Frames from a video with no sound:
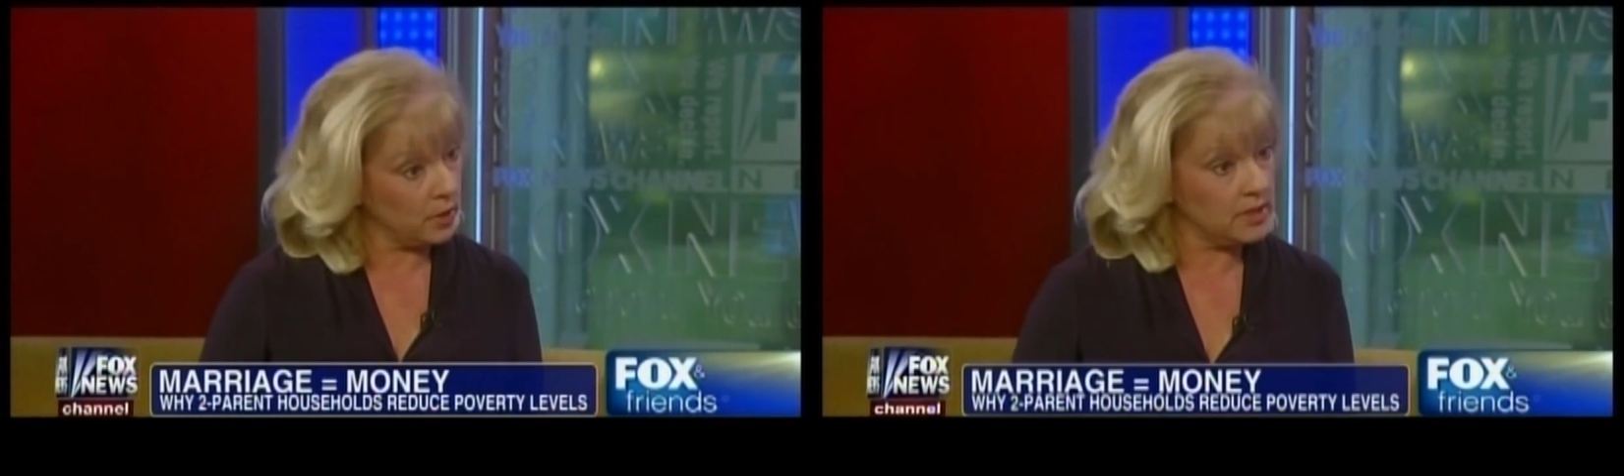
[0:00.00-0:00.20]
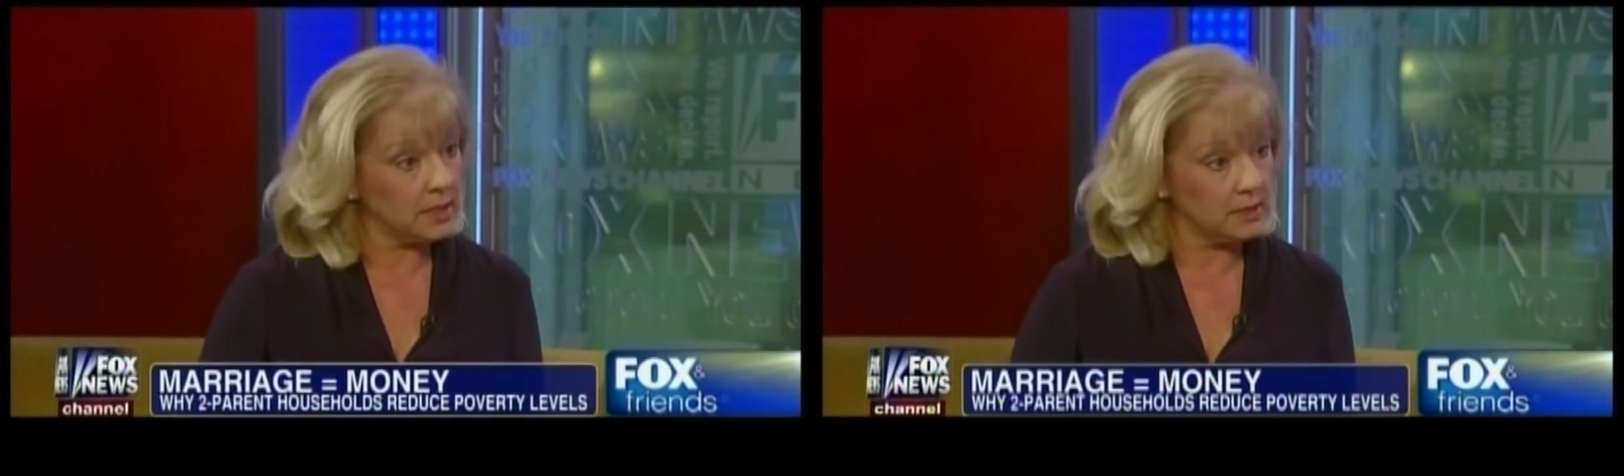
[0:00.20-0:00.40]

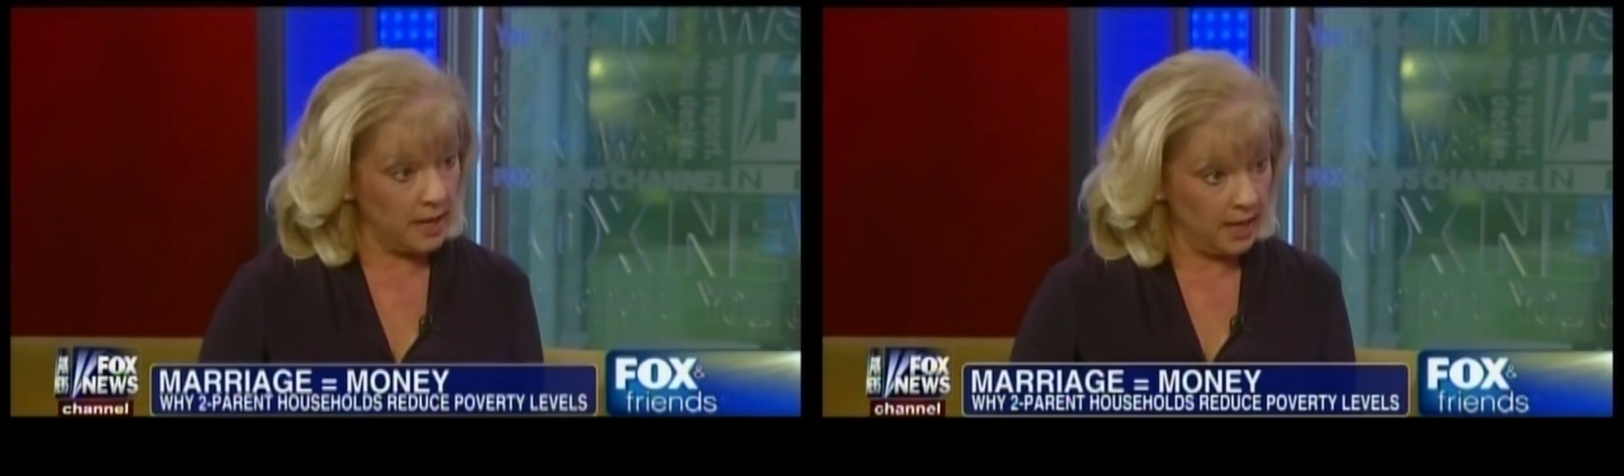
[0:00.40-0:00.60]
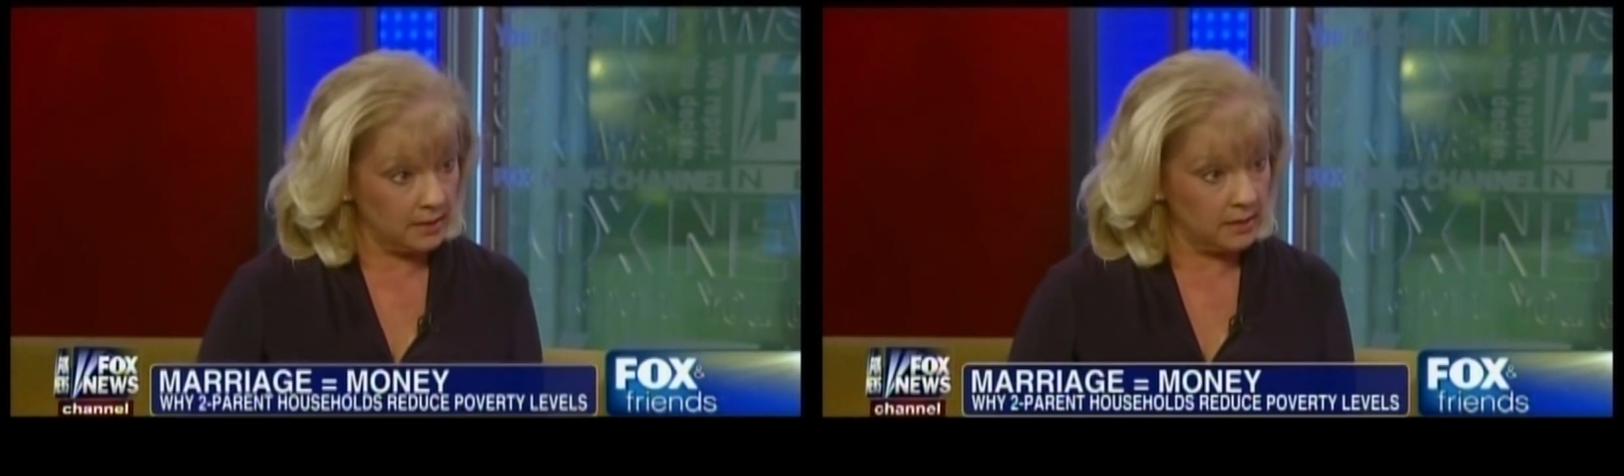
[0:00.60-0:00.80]
more
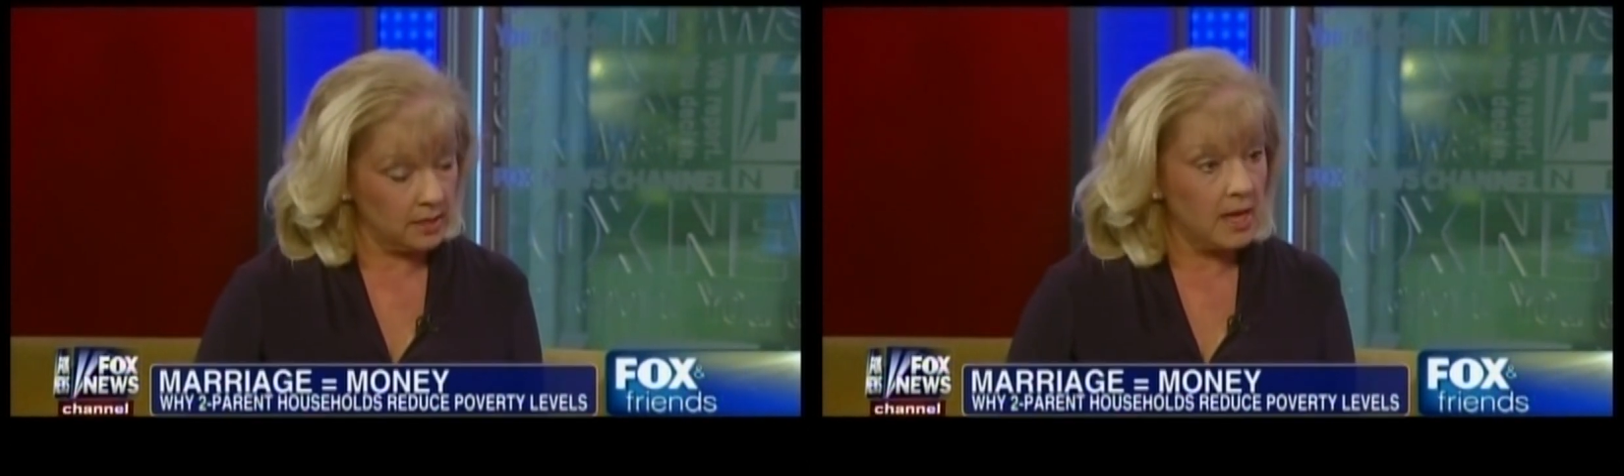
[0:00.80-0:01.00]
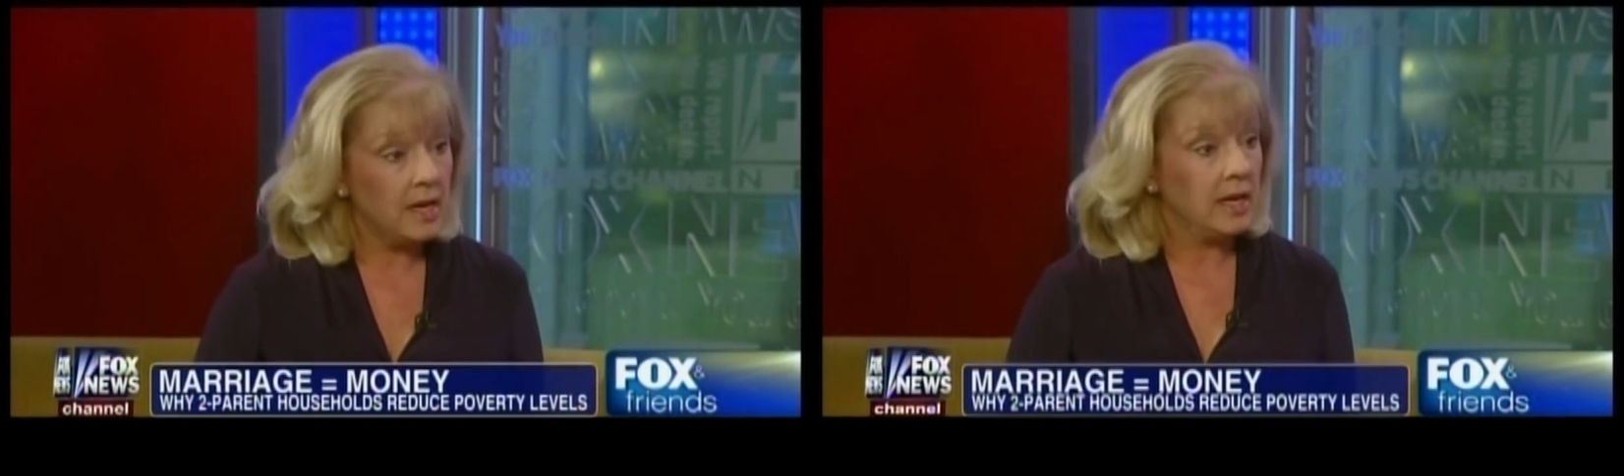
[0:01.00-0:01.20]

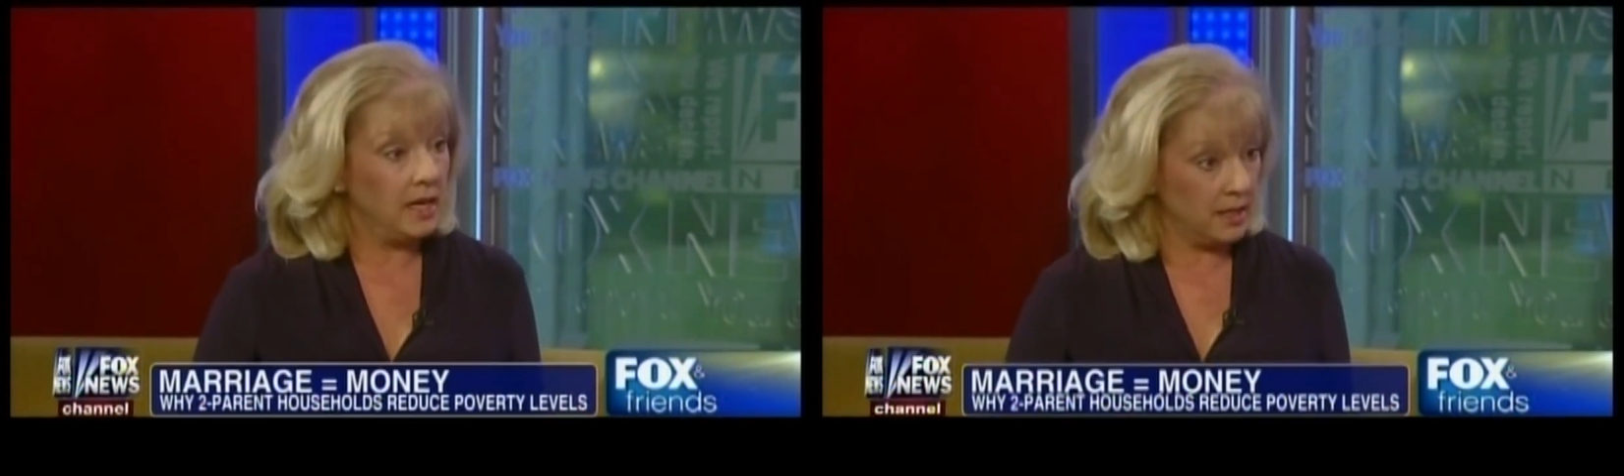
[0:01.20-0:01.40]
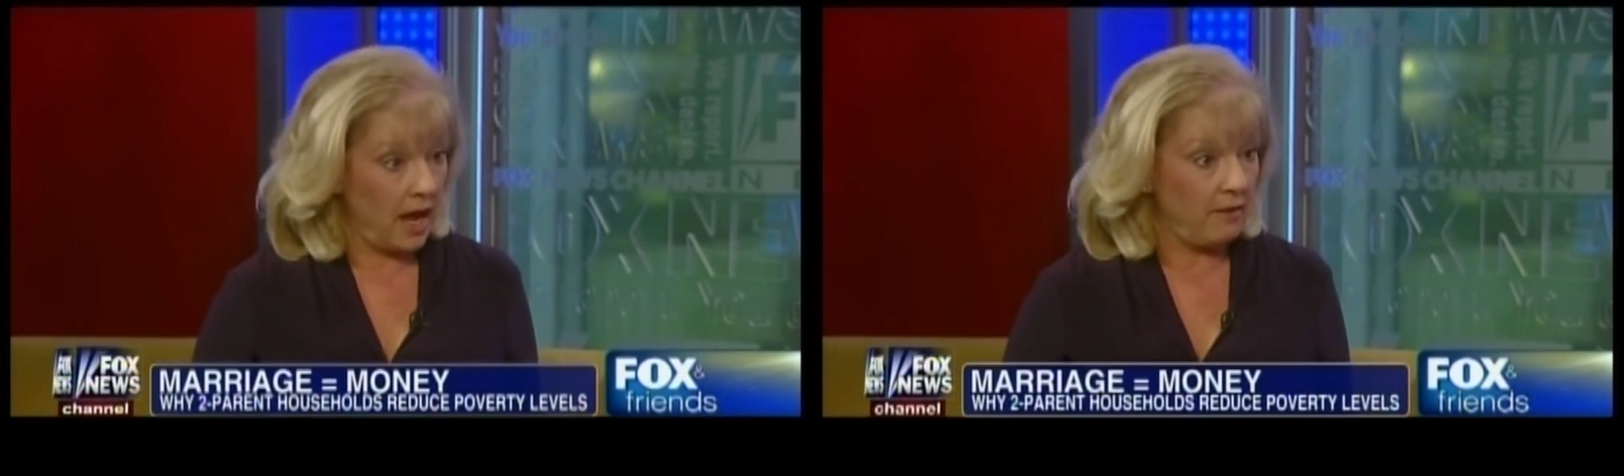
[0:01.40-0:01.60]
success in